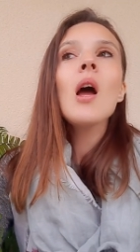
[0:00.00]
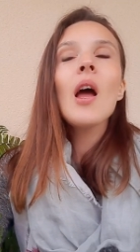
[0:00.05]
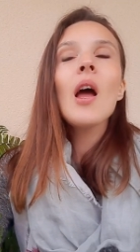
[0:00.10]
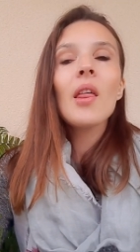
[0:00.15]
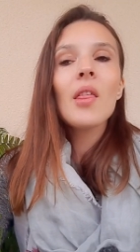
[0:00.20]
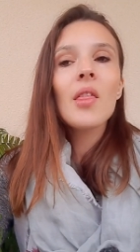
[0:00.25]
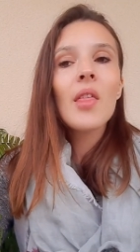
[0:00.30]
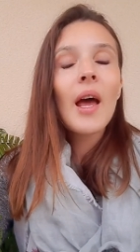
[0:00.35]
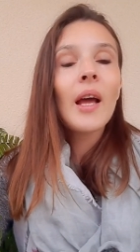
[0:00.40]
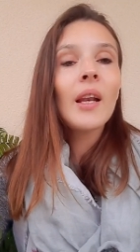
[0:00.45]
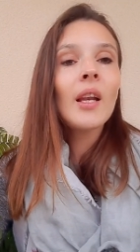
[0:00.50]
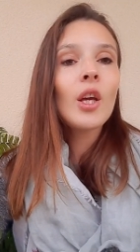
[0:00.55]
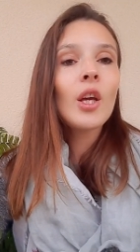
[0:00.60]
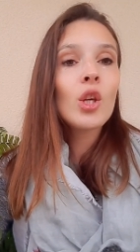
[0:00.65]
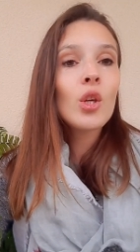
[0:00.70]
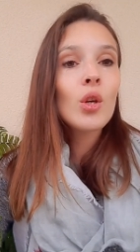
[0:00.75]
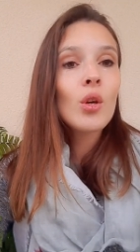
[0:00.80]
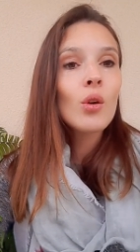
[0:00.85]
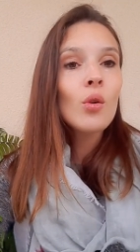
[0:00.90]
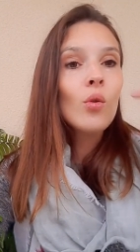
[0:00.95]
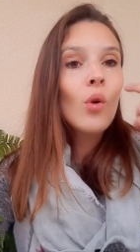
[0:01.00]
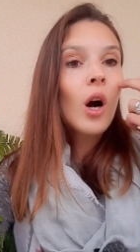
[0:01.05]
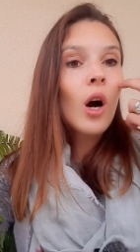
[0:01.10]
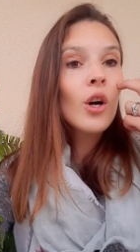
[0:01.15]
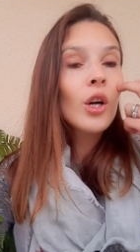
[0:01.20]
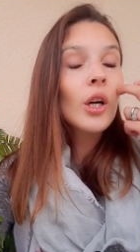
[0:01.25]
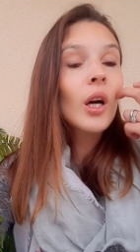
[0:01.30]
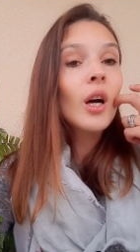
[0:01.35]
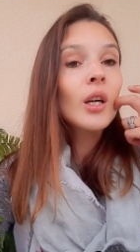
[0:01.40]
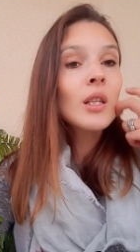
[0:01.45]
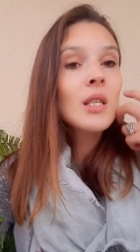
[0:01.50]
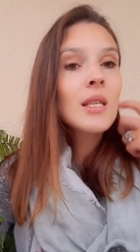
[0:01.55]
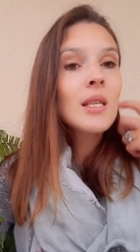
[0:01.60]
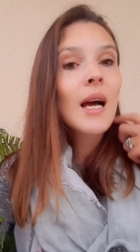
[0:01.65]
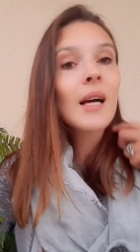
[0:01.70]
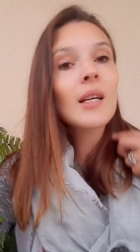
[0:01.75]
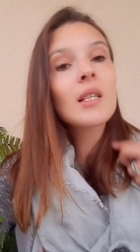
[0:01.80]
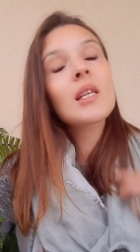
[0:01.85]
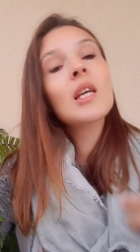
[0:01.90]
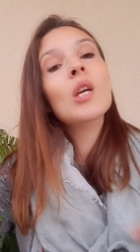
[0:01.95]
Then you are
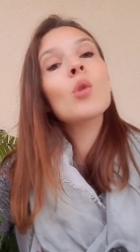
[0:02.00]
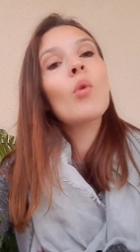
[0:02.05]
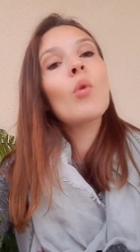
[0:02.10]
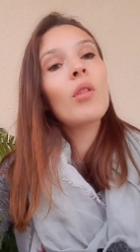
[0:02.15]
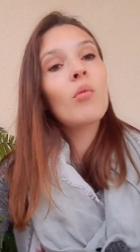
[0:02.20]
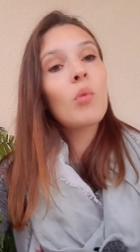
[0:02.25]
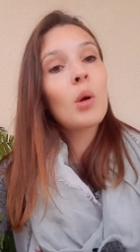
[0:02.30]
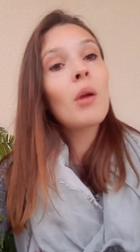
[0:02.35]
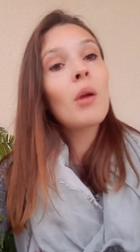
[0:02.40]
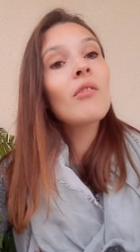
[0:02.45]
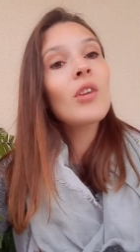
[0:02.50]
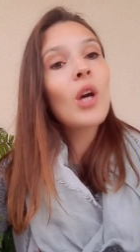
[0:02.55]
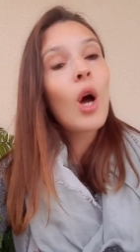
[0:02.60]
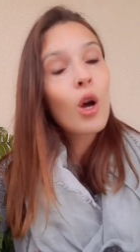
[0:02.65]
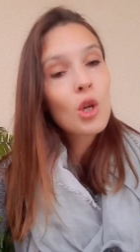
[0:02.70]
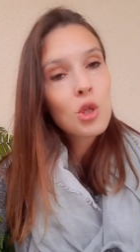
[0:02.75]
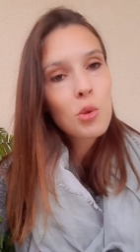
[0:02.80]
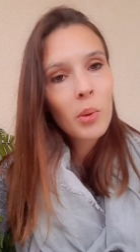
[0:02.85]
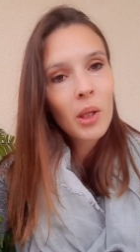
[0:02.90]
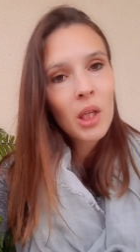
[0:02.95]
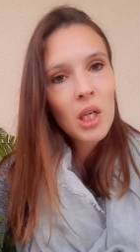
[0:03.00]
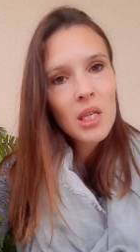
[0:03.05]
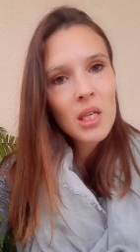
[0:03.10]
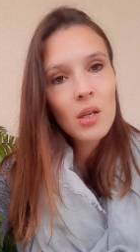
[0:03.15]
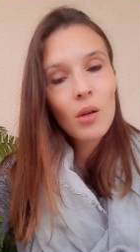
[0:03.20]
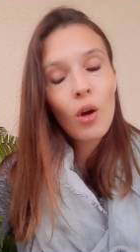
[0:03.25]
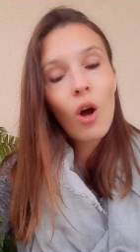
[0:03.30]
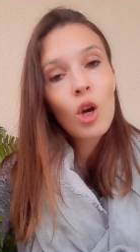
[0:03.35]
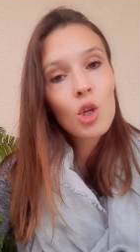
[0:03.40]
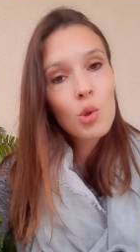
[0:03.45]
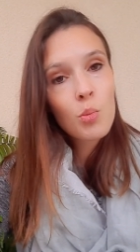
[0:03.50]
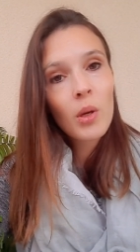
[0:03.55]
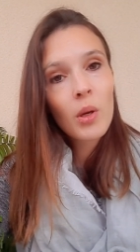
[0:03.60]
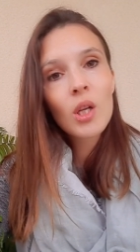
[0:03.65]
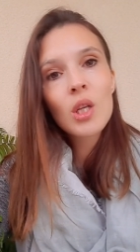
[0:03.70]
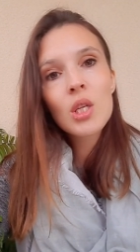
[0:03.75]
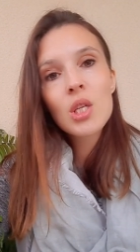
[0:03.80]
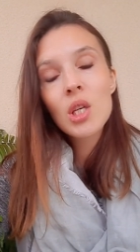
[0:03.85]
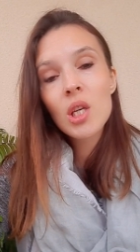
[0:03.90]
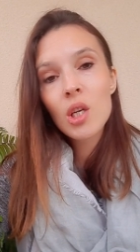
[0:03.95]
contacting with one of the
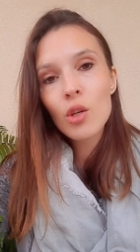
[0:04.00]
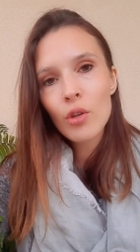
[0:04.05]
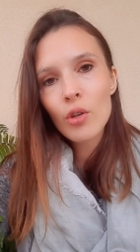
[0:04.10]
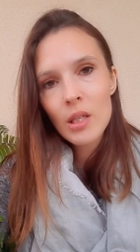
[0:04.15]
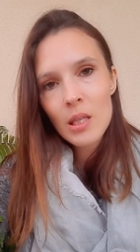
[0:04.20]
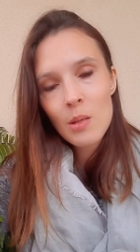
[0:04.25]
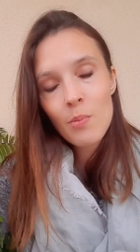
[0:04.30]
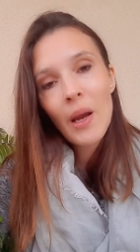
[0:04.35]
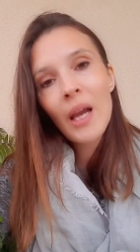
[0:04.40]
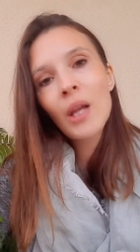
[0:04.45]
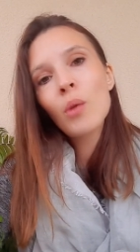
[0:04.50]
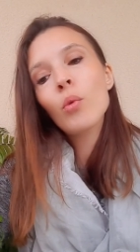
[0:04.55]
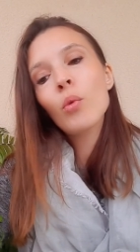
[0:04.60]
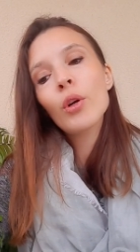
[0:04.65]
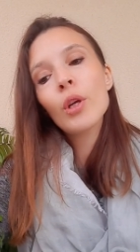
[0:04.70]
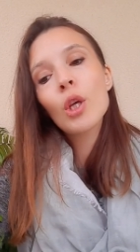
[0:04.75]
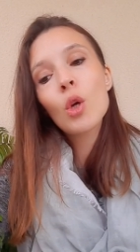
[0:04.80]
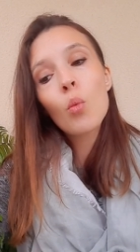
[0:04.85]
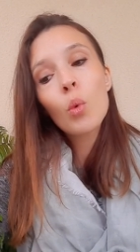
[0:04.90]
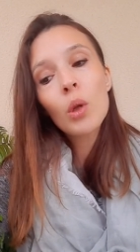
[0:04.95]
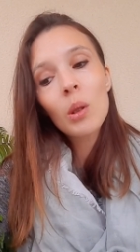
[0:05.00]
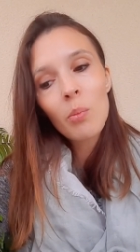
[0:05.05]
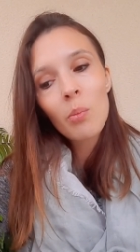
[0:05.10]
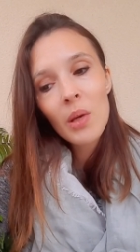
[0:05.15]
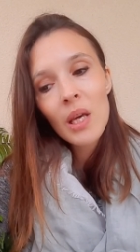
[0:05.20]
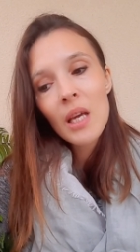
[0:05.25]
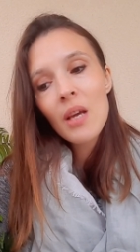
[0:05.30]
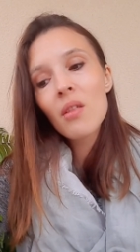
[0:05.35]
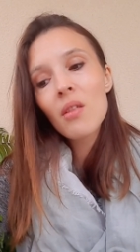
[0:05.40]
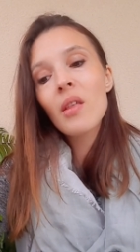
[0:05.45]
hospitals here in Spain where you will be.